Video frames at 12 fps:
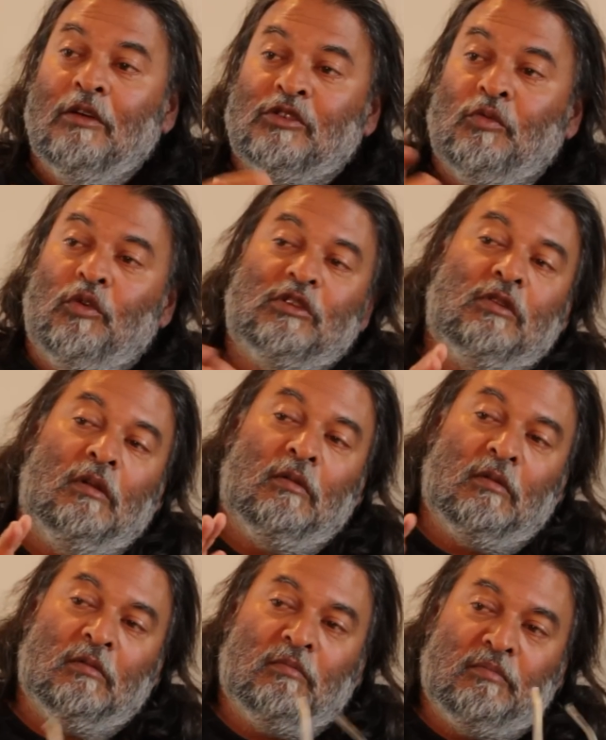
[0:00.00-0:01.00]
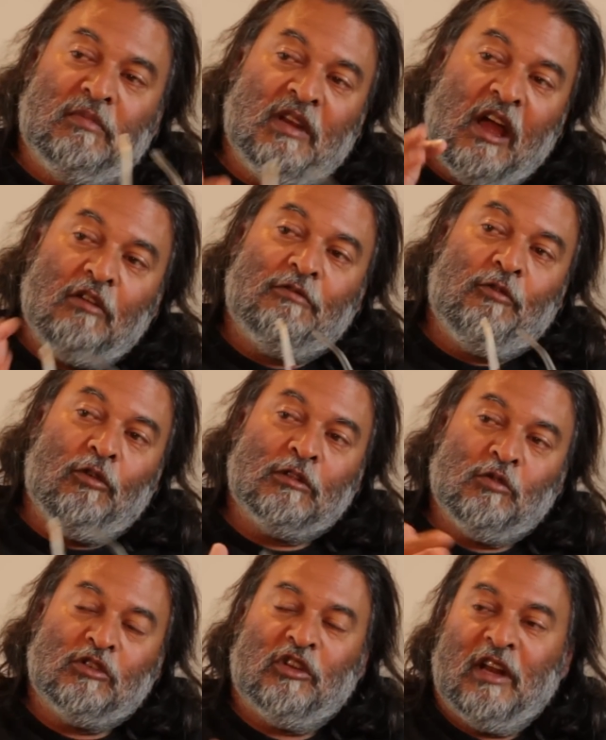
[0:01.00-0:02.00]
So what
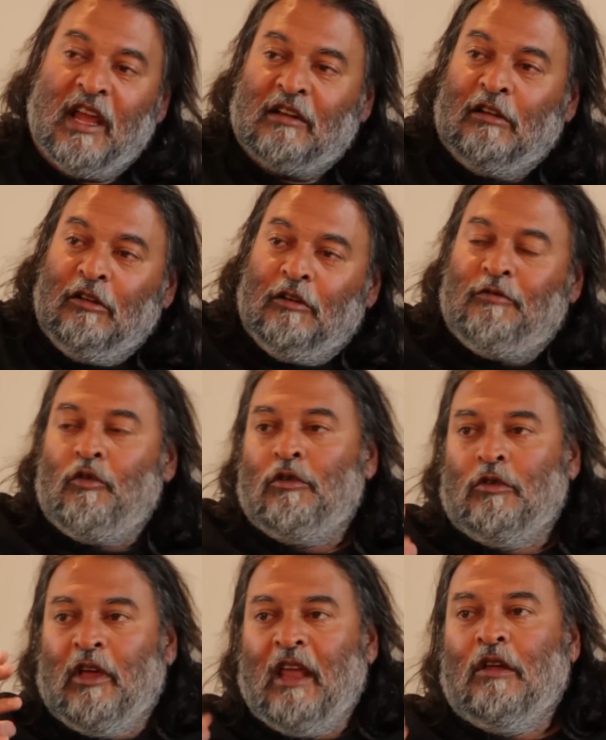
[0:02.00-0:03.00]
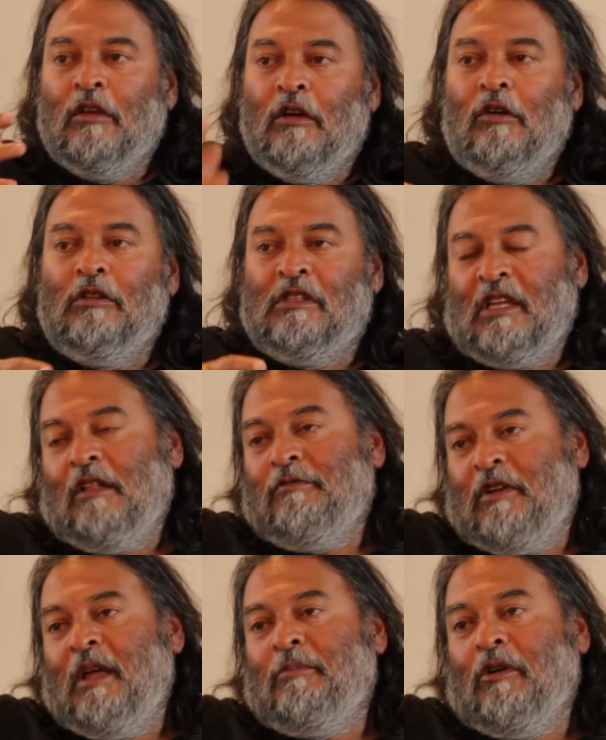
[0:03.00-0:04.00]
downfalls, what should an actor look for to get a good
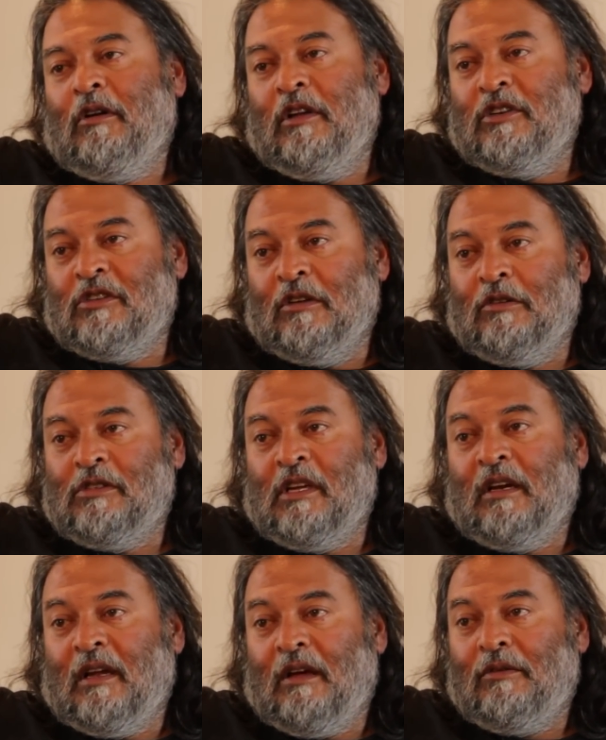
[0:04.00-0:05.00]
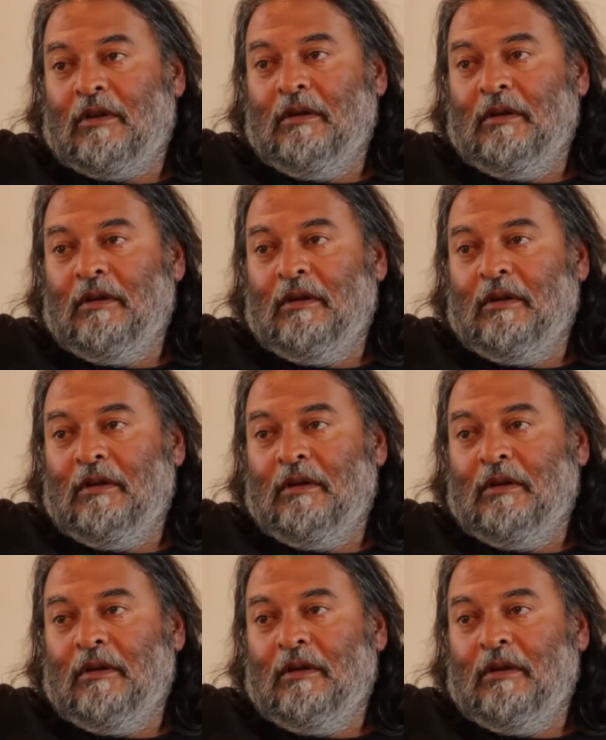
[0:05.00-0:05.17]
self-taped audition to send out?